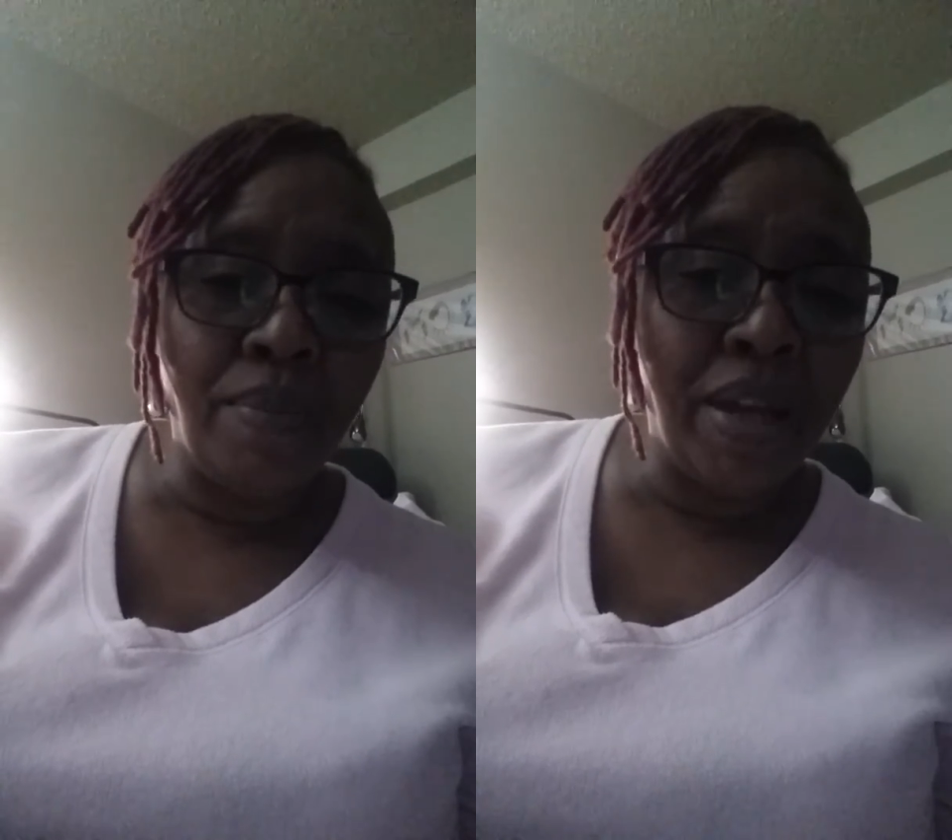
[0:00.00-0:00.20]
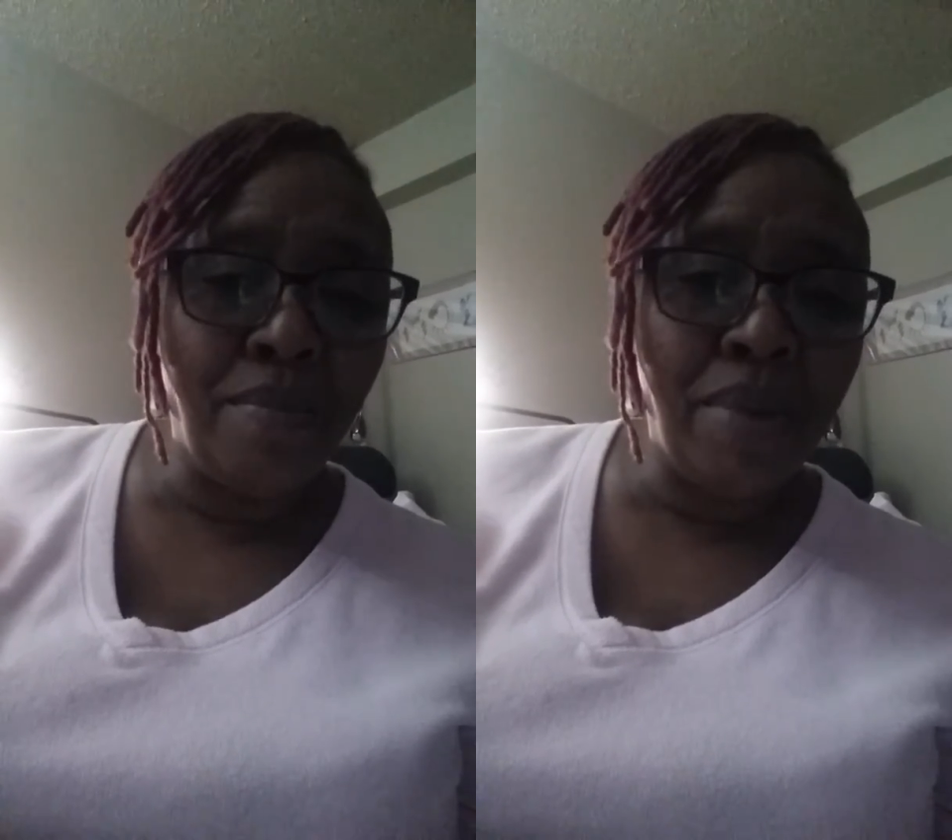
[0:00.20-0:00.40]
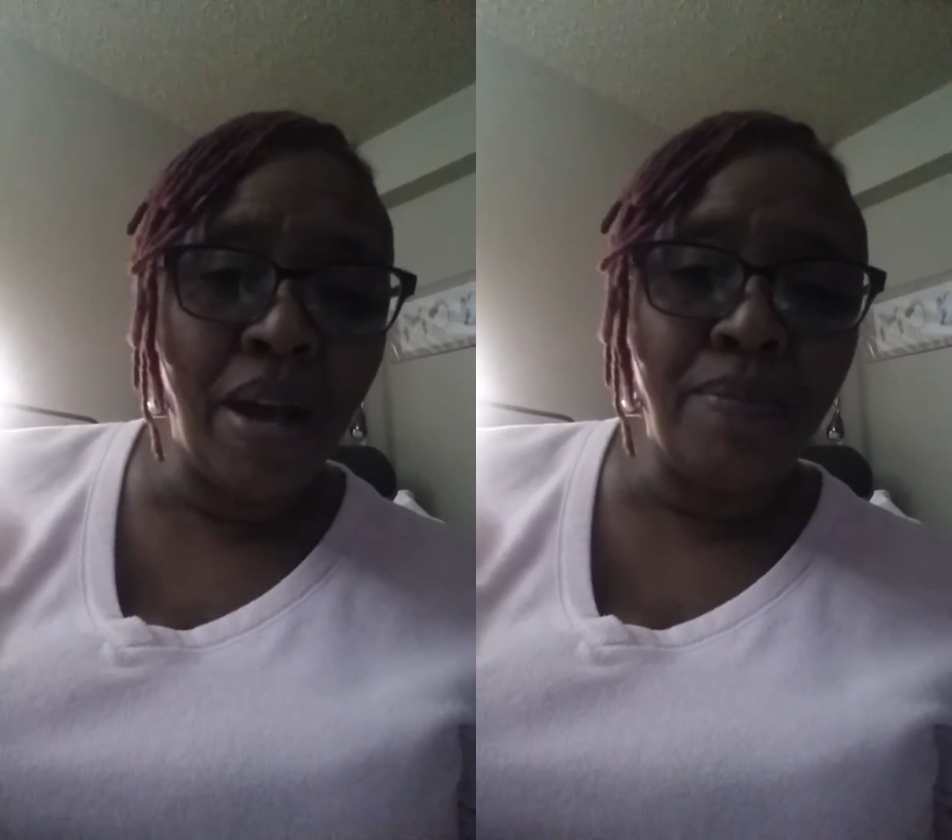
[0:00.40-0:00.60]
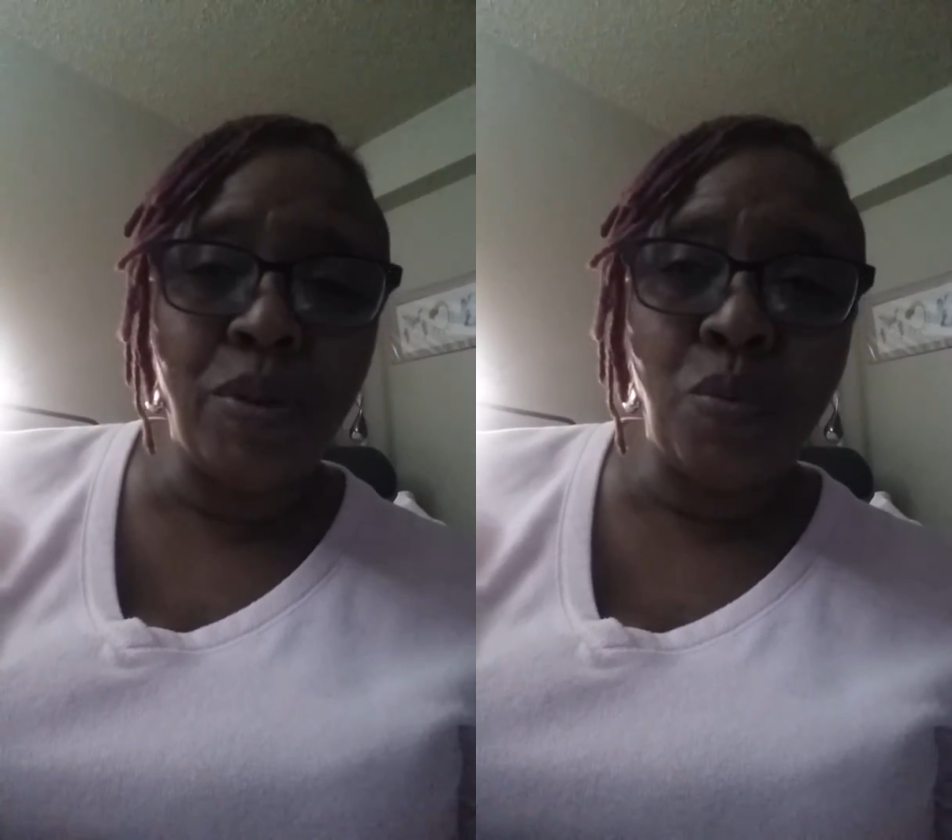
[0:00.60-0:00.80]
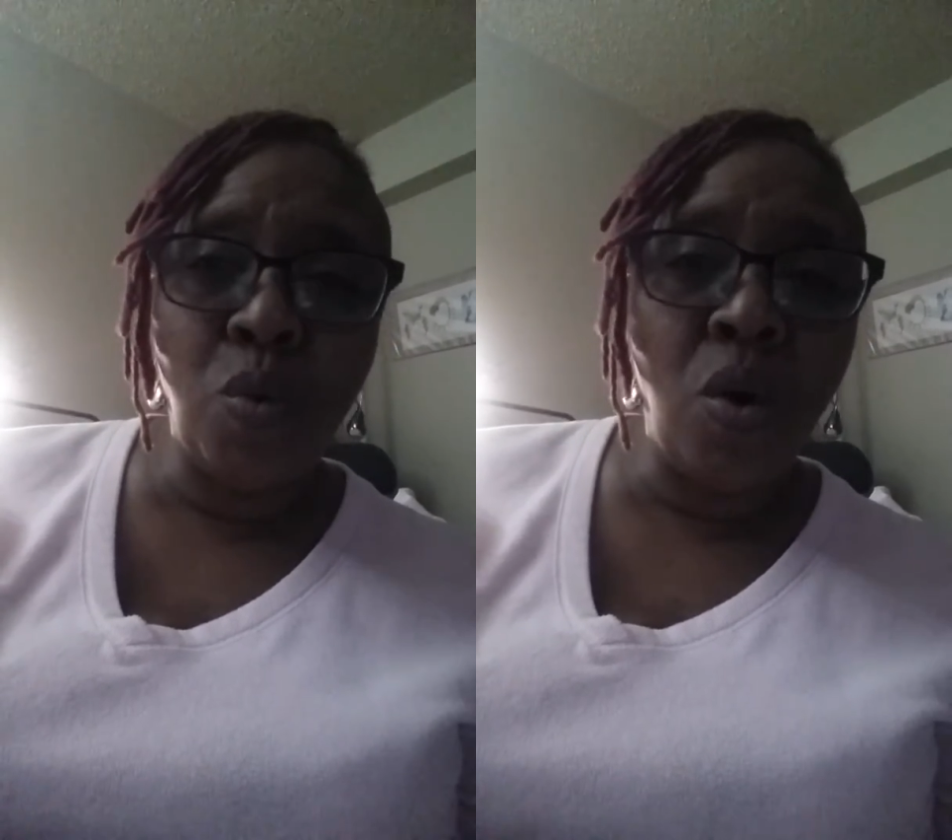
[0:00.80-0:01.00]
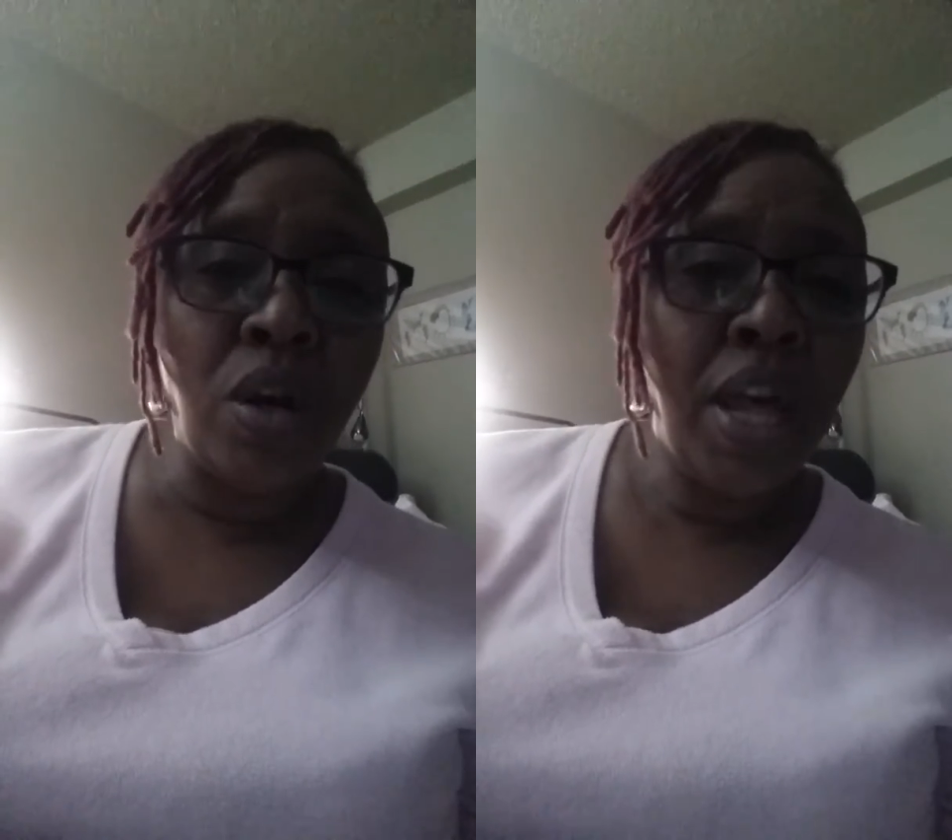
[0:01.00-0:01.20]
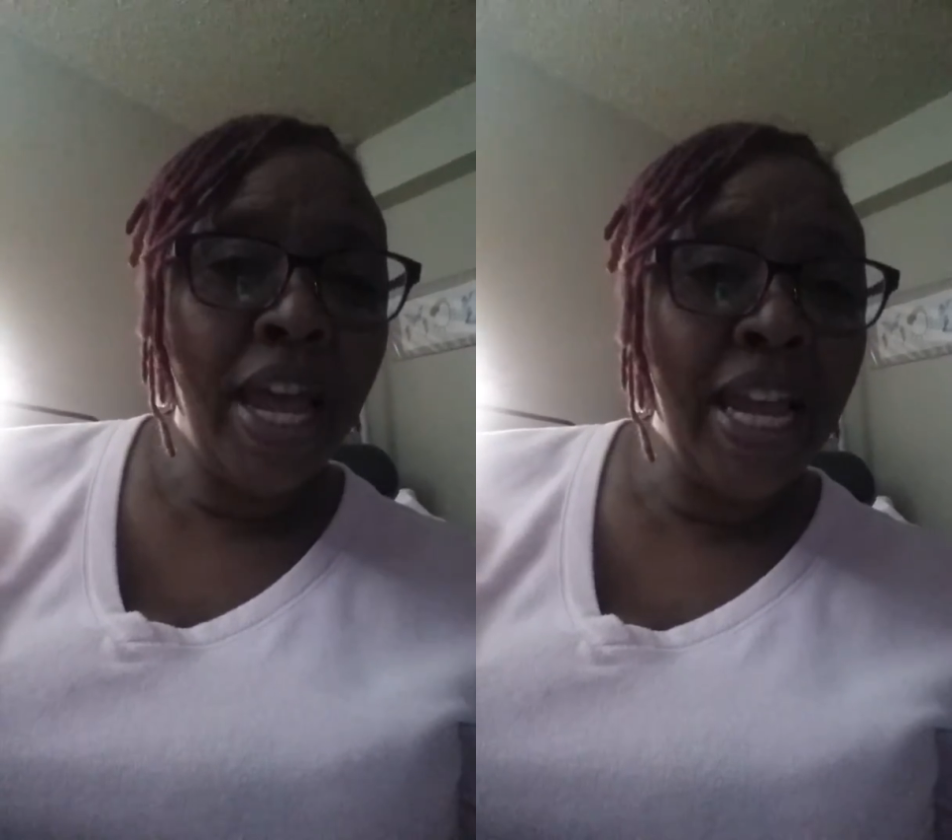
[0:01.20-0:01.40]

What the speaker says: getting mom to walk,